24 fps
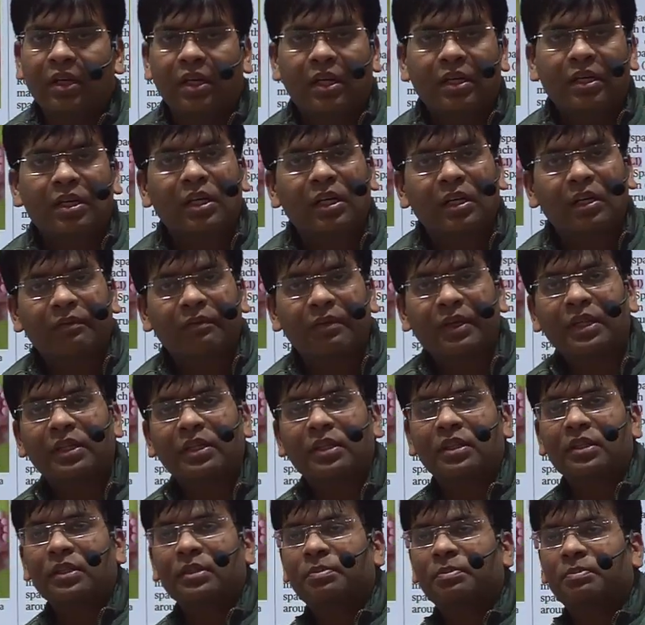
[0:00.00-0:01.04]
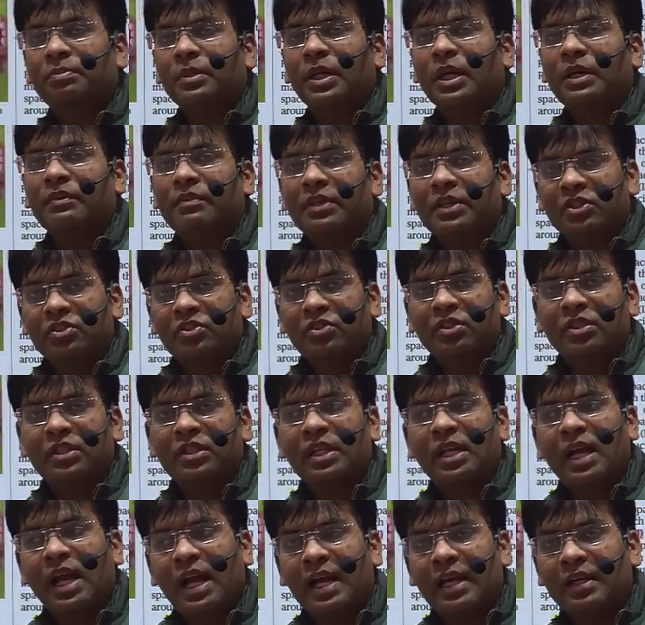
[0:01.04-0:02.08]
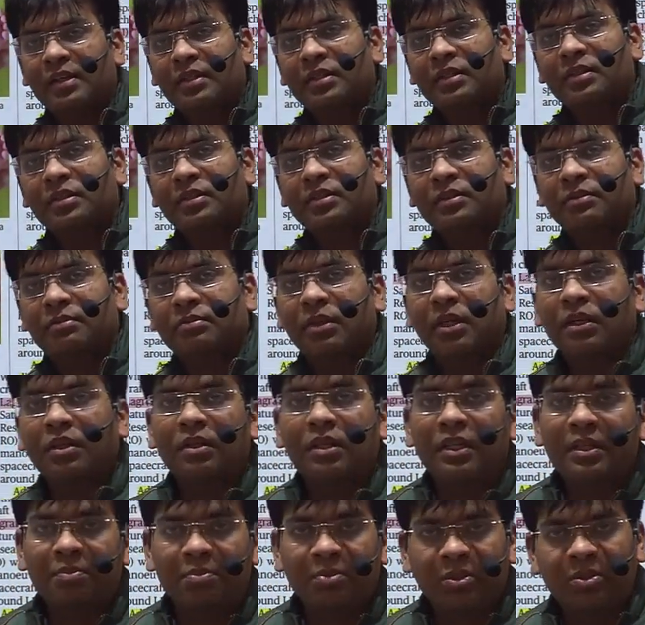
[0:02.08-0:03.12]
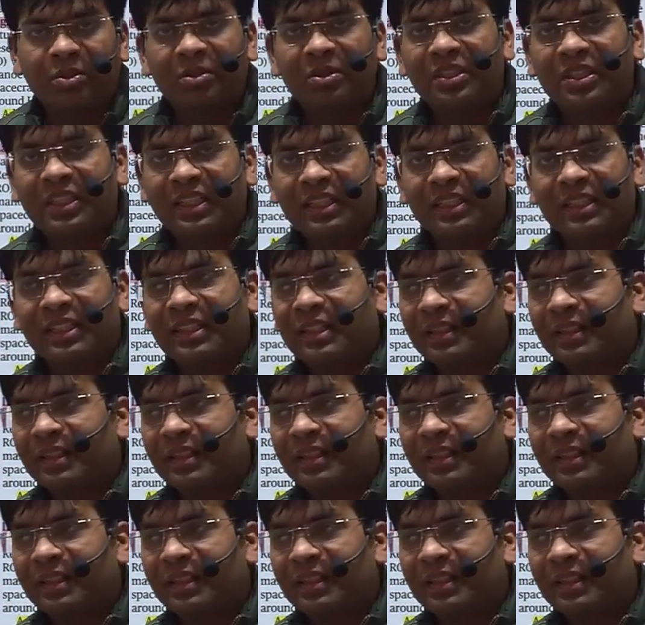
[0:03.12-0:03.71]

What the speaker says: curbing the privacy and liberty